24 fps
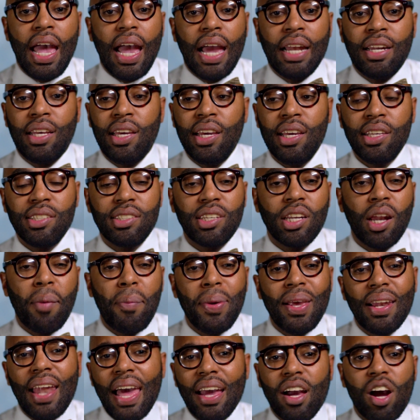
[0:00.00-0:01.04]
and he's gonna
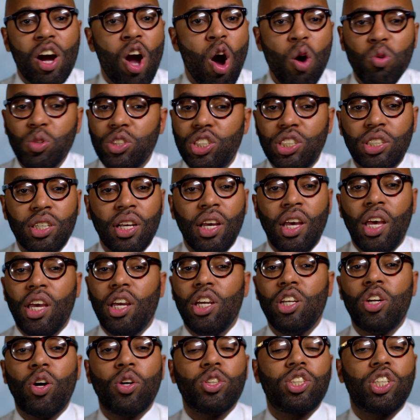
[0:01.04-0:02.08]
be like a coach,
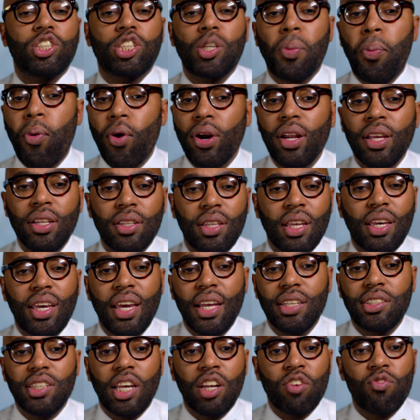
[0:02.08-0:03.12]
you know, supporting the
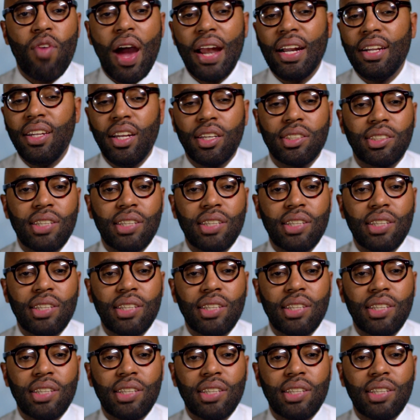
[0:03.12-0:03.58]
kids in writing their